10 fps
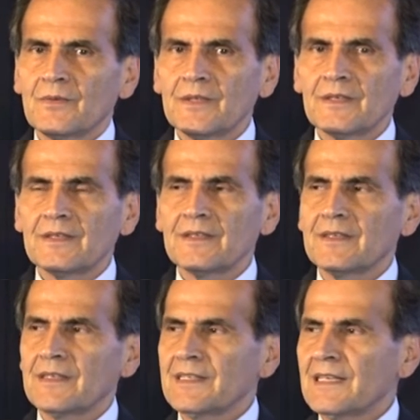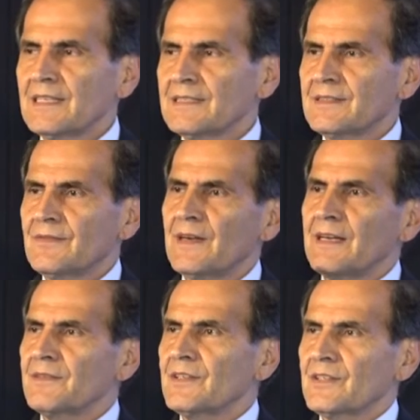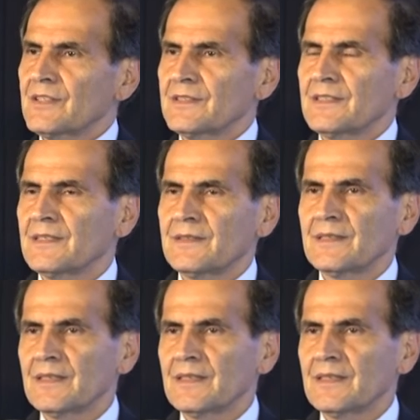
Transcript: in the last 5 years, and